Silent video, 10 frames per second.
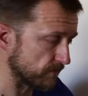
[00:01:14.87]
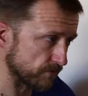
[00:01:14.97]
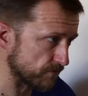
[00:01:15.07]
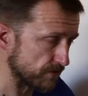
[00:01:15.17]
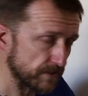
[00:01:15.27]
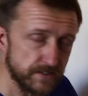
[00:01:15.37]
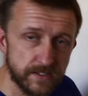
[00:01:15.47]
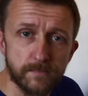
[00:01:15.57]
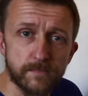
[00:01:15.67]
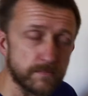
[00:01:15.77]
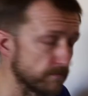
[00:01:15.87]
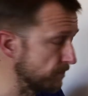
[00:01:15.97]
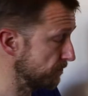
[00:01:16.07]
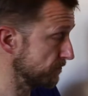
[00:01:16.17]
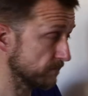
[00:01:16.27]
118
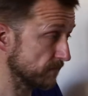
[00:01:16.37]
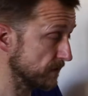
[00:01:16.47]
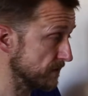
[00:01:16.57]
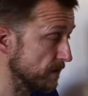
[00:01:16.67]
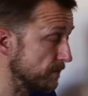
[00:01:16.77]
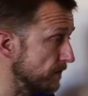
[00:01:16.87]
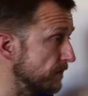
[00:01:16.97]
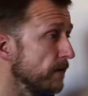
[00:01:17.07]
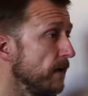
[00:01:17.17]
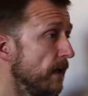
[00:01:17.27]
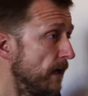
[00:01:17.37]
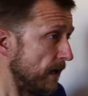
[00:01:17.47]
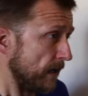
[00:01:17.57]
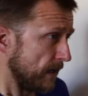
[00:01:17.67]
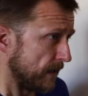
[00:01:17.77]
guitar parts.
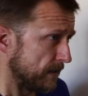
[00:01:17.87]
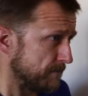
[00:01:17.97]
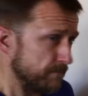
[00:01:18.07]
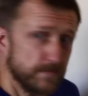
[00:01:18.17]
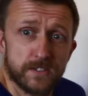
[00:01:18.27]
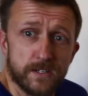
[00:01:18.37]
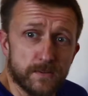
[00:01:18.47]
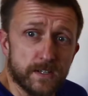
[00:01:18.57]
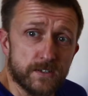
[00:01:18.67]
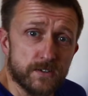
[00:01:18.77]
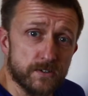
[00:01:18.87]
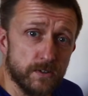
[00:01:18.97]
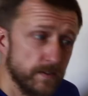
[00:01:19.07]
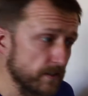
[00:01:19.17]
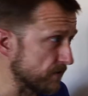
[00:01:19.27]
So that's the sort
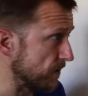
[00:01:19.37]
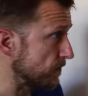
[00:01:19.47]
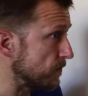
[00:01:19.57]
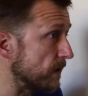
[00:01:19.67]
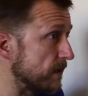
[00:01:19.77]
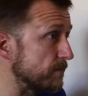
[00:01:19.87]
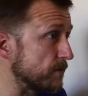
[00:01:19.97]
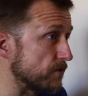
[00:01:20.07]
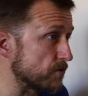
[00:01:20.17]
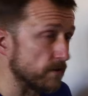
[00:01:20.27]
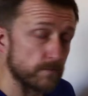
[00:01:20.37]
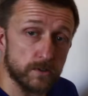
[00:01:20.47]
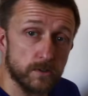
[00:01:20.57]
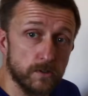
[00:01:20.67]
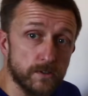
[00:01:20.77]
of thing. So I'm going to try and
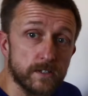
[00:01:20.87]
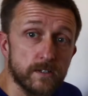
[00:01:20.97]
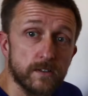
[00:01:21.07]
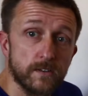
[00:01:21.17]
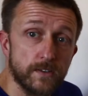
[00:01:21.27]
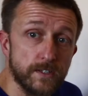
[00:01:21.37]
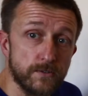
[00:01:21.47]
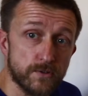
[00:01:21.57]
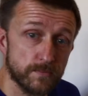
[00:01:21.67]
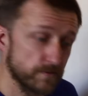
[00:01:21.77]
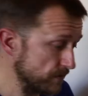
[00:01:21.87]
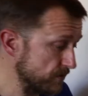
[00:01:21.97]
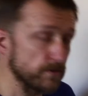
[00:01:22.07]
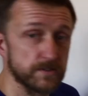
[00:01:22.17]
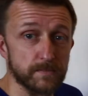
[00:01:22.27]
record the drums for
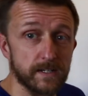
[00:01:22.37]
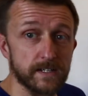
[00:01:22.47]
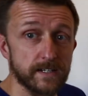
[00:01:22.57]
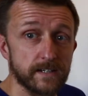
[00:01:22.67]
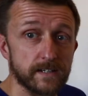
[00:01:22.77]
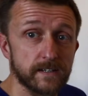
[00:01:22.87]
this using my